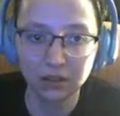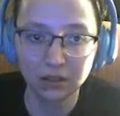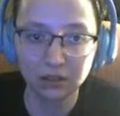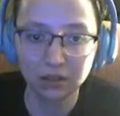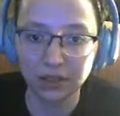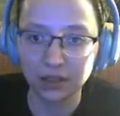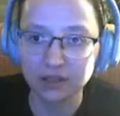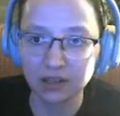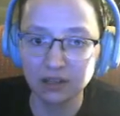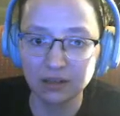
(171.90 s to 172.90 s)
Okay, is
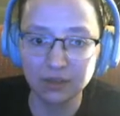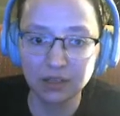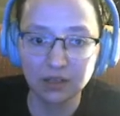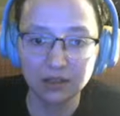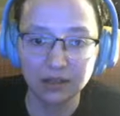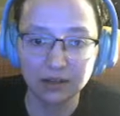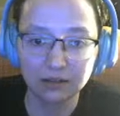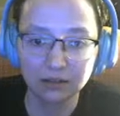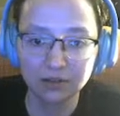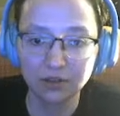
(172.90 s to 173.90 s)
it gonna let me? Yeah,
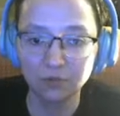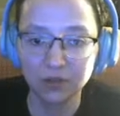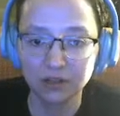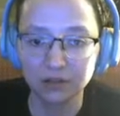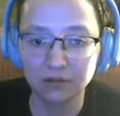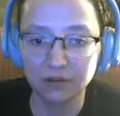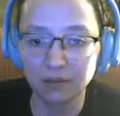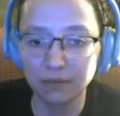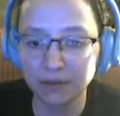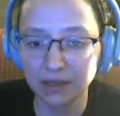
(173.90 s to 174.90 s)
let's do windowed. And
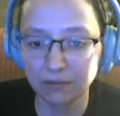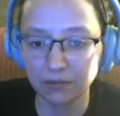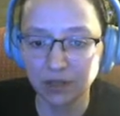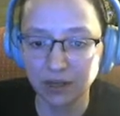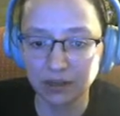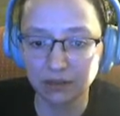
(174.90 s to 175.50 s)
maybe that will not